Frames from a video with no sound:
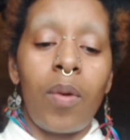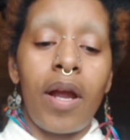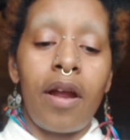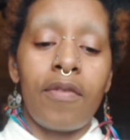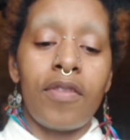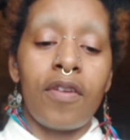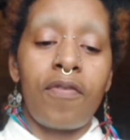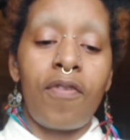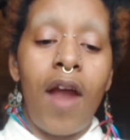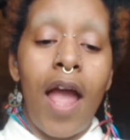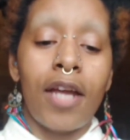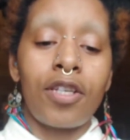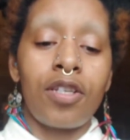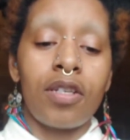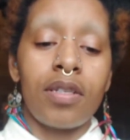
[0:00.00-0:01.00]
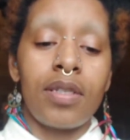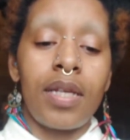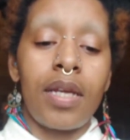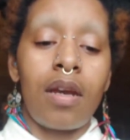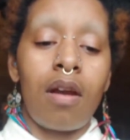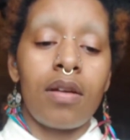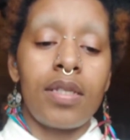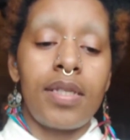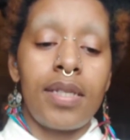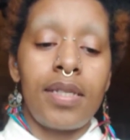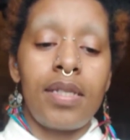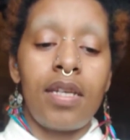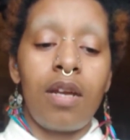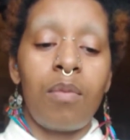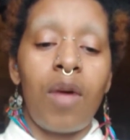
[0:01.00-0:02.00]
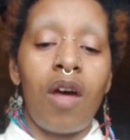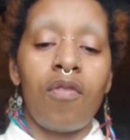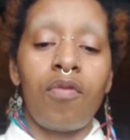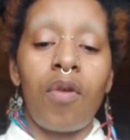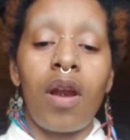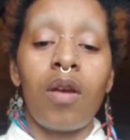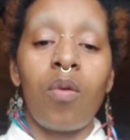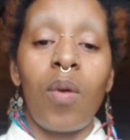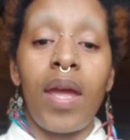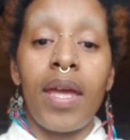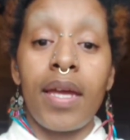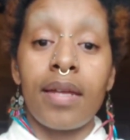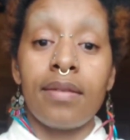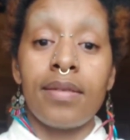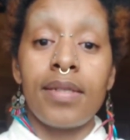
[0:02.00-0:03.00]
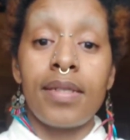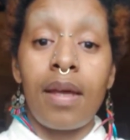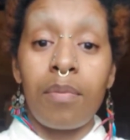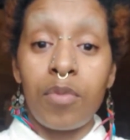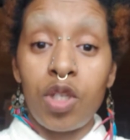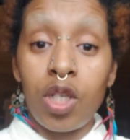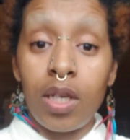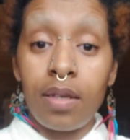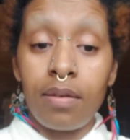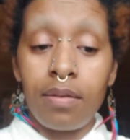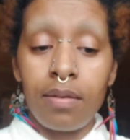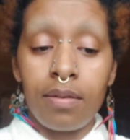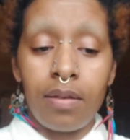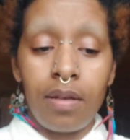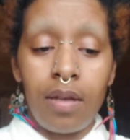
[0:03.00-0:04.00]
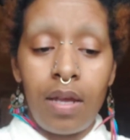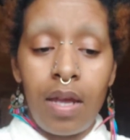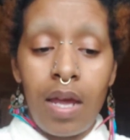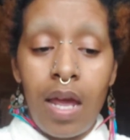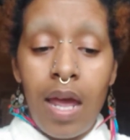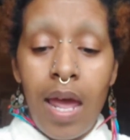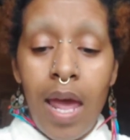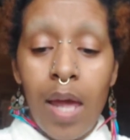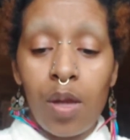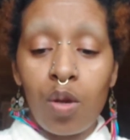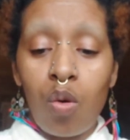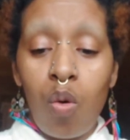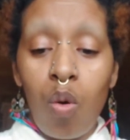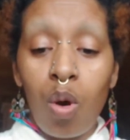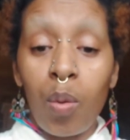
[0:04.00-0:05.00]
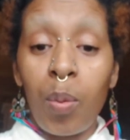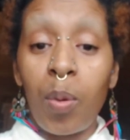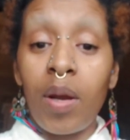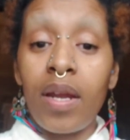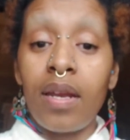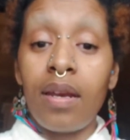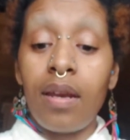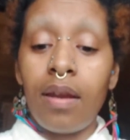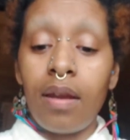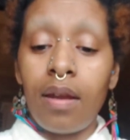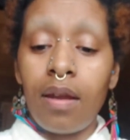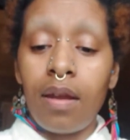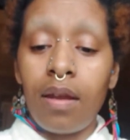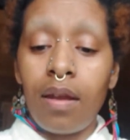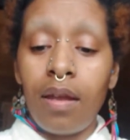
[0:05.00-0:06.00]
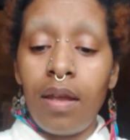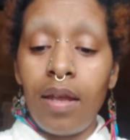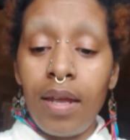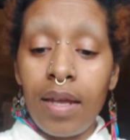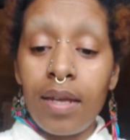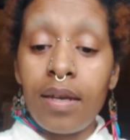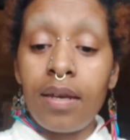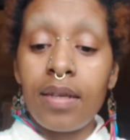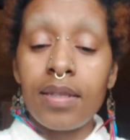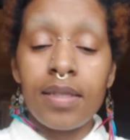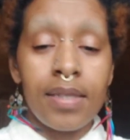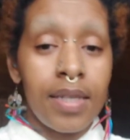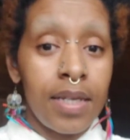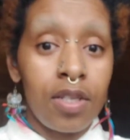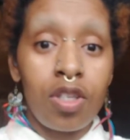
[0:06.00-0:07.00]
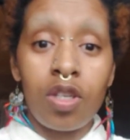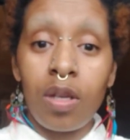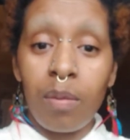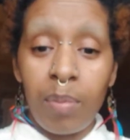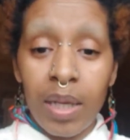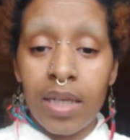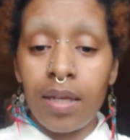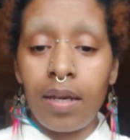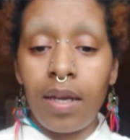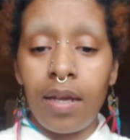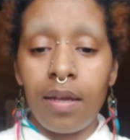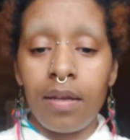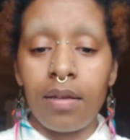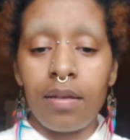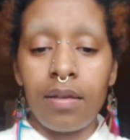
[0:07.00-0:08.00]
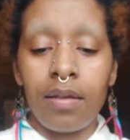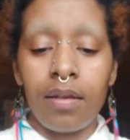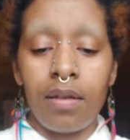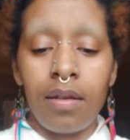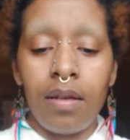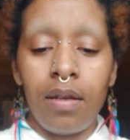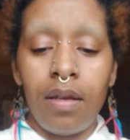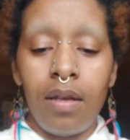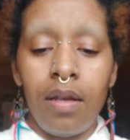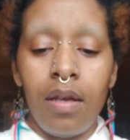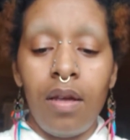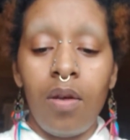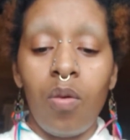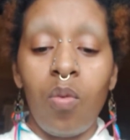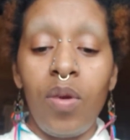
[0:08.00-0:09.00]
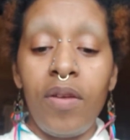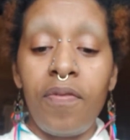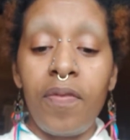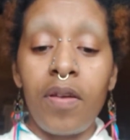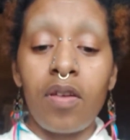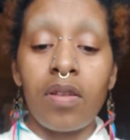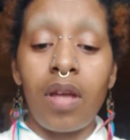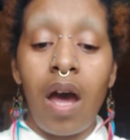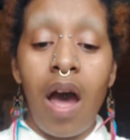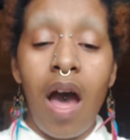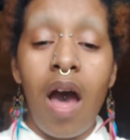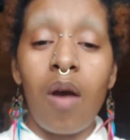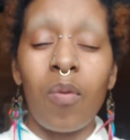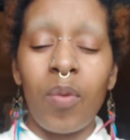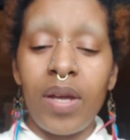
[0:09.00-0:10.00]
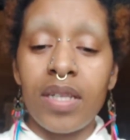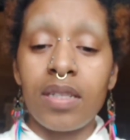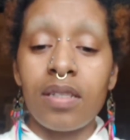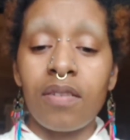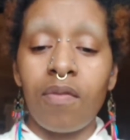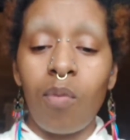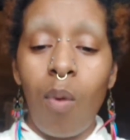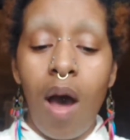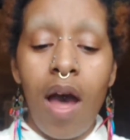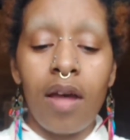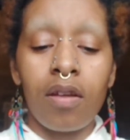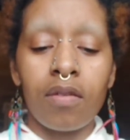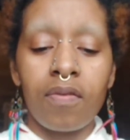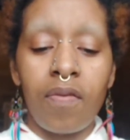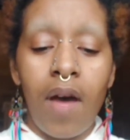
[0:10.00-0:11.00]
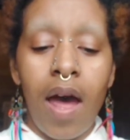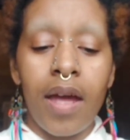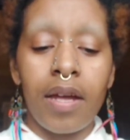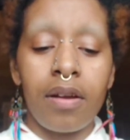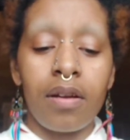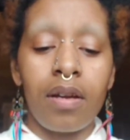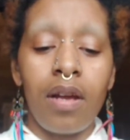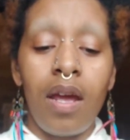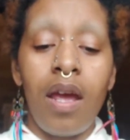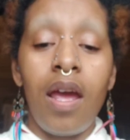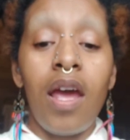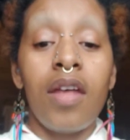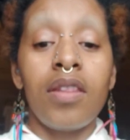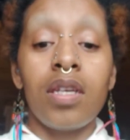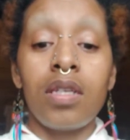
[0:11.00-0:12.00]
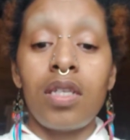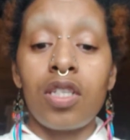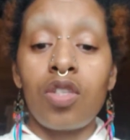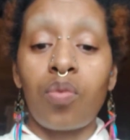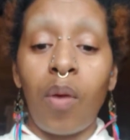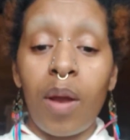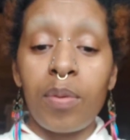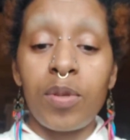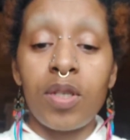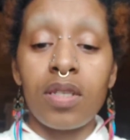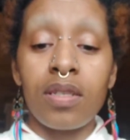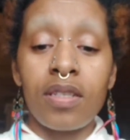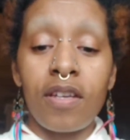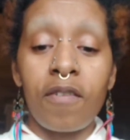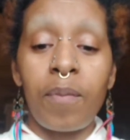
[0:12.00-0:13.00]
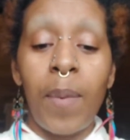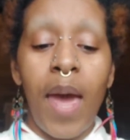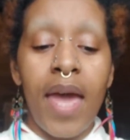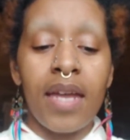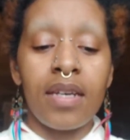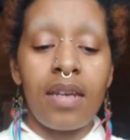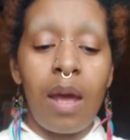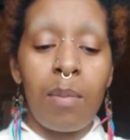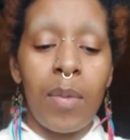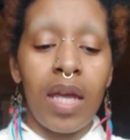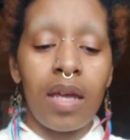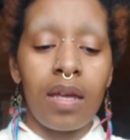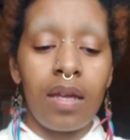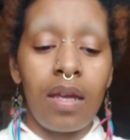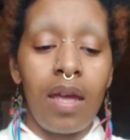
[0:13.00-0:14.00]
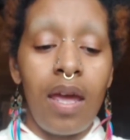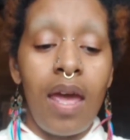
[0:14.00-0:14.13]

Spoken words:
aware of the fractures in our system of runaway consumption and corporate insatiability. We feel the hot winds of wildfire, the disruptions of pandemic,